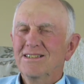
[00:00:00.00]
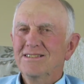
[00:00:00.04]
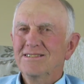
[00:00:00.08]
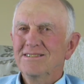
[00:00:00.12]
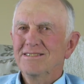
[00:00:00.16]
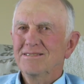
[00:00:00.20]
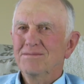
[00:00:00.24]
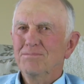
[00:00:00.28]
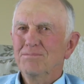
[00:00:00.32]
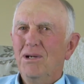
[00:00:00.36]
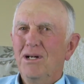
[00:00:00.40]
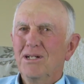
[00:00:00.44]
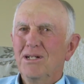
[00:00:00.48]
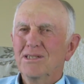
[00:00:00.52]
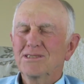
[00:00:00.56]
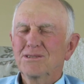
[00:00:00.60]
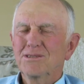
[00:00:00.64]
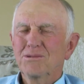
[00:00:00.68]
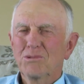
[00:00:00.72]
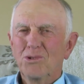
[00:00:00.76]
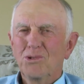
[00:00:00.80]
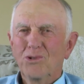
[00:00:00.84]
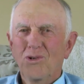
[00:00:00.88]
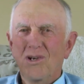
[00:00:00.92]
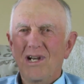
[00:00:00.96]
bought
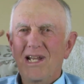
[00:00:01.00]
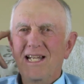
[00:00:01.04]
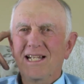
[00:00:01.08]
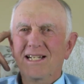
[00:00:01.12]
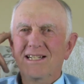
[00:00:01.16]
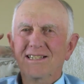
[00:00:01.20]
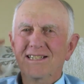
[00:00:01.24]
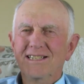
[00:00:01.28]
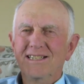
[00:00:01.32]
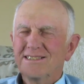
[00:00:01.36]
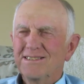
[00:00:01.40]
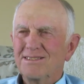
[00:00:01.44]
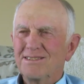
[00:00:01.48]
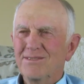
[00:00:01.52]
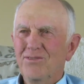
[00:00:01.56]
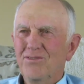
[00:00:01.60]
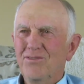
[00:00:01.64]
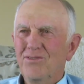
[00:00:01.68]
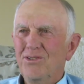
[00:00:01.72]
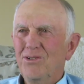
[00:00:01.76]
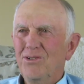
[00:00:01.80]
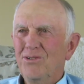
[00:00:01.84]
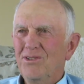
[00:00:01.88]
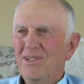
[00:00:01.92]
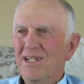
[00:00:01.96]
some grain just a
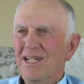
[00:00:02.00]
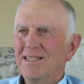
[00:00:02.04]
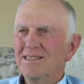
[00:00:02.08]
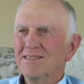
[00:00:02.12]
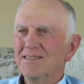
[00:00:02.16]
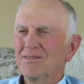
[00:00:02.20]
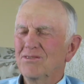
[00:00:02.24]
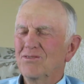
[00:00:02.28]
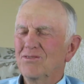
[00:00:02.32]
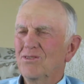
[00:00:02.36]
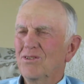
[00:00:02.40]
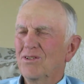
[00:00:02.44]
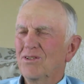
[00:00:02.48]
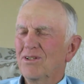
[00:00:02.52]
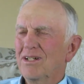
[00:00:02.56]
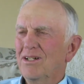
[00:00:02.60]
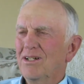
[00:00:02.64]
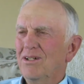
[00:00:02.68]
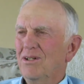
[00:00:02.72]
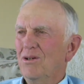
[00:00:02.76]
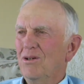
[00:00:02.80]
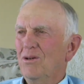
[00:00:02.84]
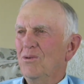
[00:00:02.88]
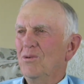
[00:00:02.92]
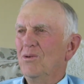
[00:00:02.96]
few days
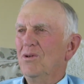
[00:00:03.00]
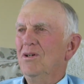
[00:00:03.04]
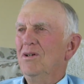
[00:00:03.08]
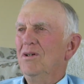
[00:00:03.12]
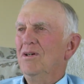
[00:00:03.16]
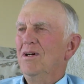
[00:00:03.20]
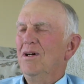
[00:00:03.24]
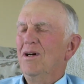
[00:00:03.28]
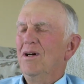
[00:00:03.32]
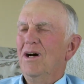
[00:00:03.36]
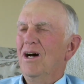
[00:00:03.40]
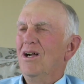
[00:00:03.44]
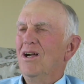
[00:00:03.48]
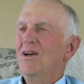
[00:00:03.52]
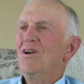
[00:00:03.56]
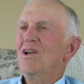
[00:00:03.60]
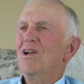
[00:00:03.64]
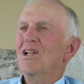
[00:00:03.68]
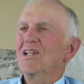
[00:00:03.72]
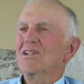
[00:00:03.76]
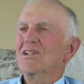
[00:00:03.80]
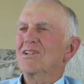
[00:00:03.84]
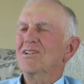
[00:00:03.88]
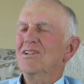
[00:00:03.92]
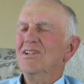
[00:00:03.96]
ago,
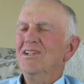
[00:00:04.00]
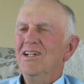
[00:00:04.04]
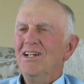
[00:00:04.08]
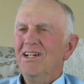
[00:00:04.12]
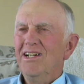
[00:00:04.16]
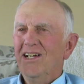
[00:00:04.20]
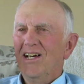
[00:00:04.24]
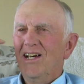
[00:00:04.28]
earlier,